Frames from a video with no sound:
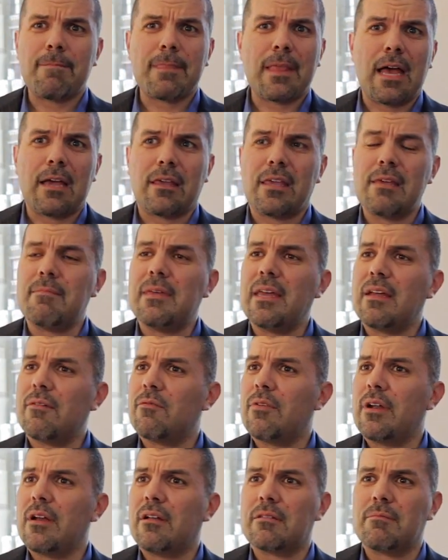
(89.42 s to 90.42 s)
I keep getting
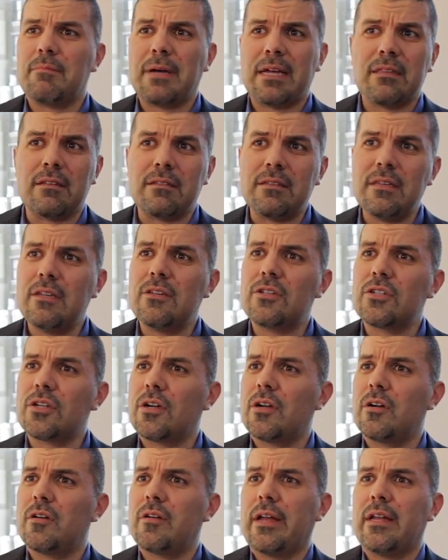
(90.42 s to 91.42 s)
railed by the
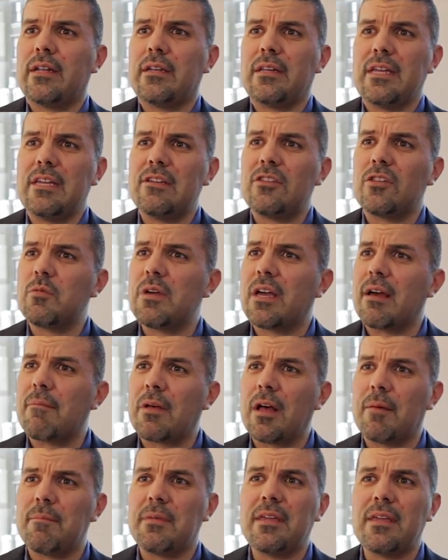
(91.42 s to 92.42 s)
teacher, and each week I'm
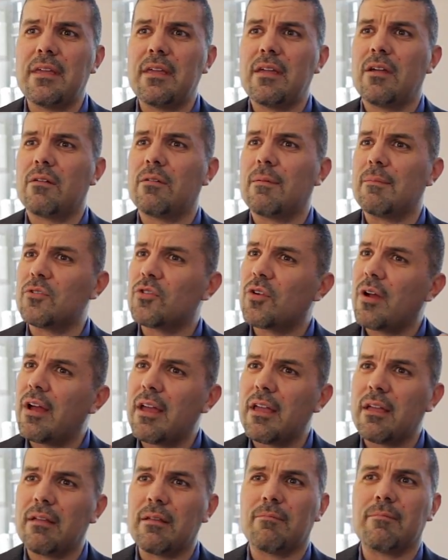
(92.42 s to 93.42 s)
coming in here, I'm
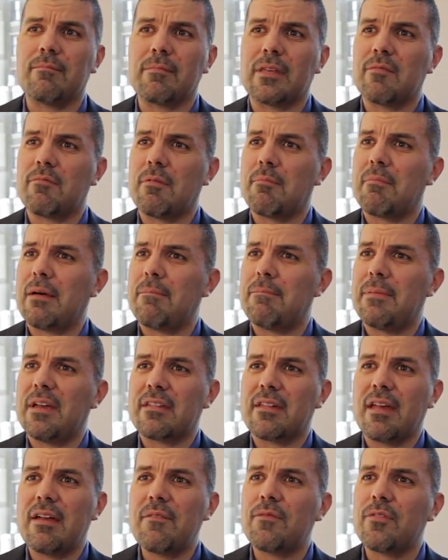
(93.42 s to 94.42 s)
trying, giving my
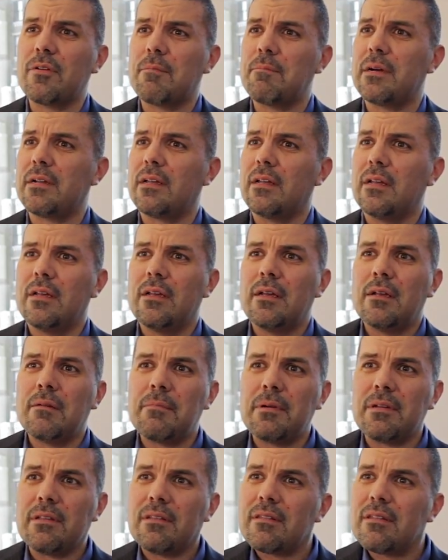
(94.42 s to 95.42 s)
best effort, but
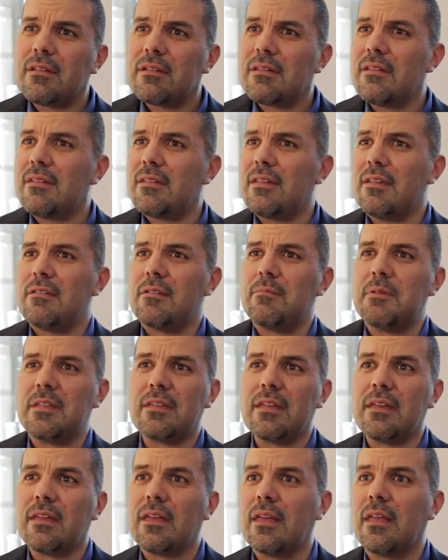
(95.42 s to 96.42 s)
it doesn't seem to be
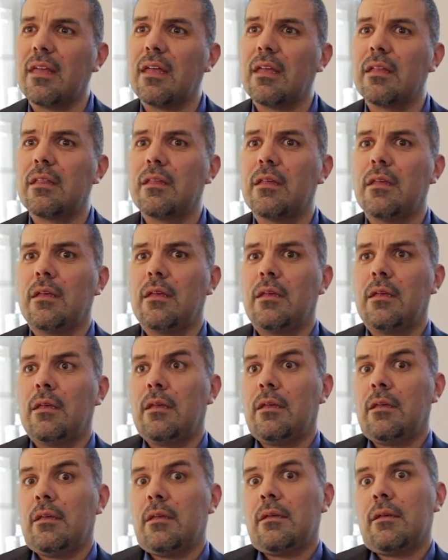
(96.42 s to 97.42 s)
sinking in
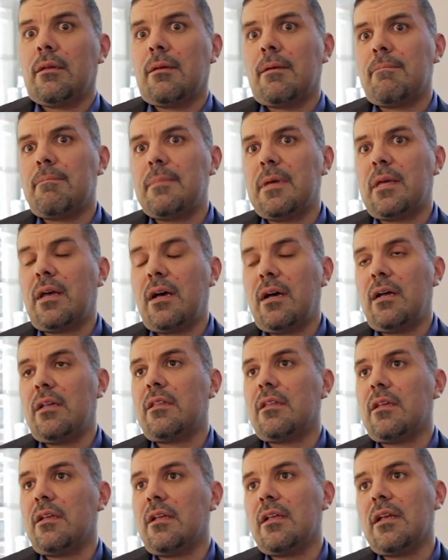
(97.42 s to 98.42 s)
because
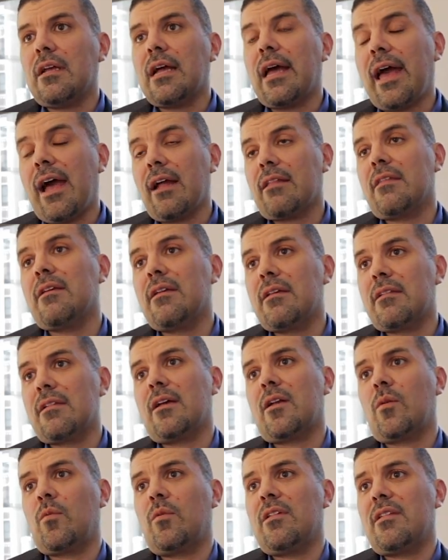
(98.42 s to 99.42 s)
acting is not
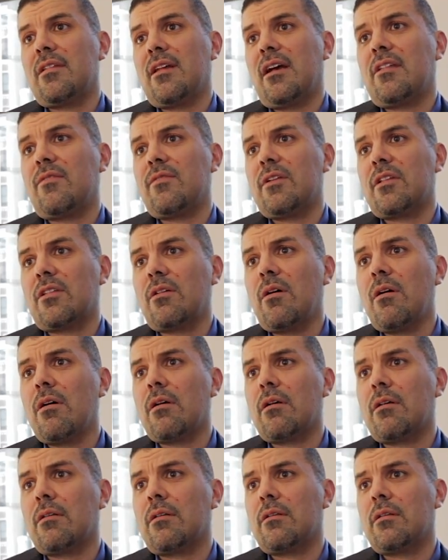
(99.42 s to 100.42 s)
a one size fits
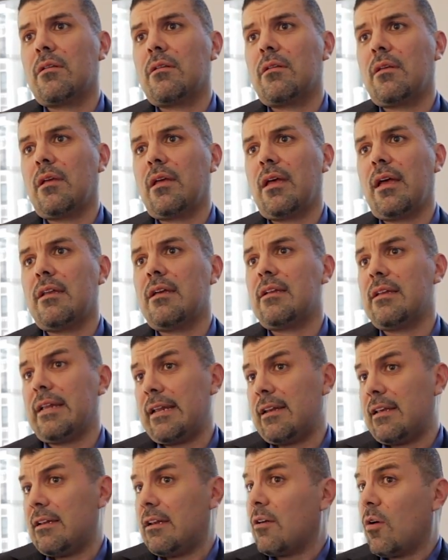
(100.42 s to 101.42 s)
all. And
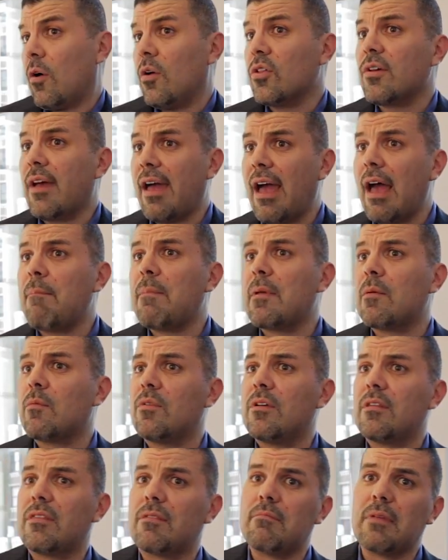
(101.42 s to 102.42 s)
then it also happened
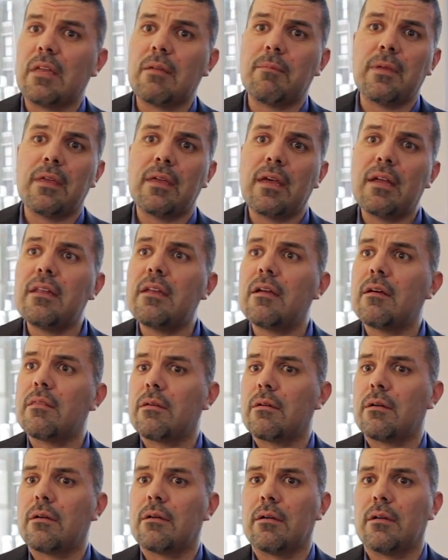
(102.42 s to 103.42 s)
with maybe any
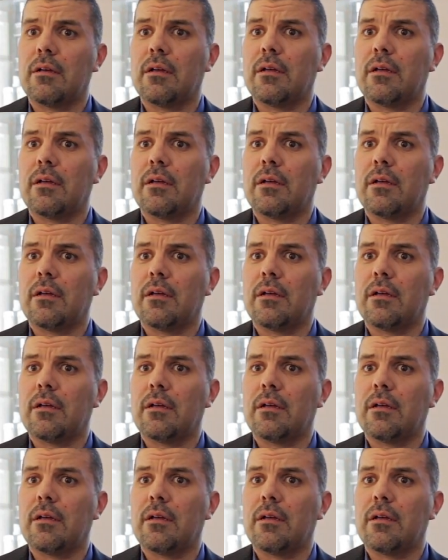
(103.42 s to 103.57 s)
other,